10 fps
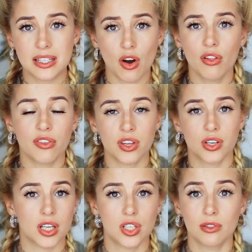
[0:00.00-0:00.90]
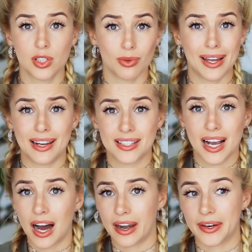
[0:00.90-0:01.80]
the only thing you can do to it is
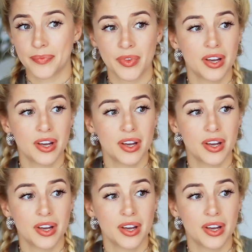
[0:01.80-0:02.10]
cut it.